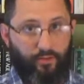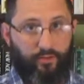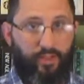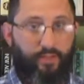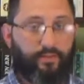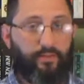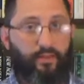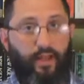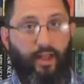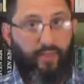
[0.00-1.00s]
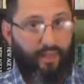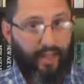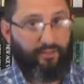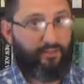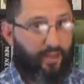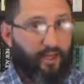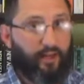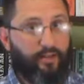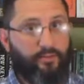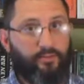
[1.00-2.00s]
Okay? That's
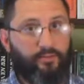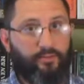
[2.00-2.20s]
there.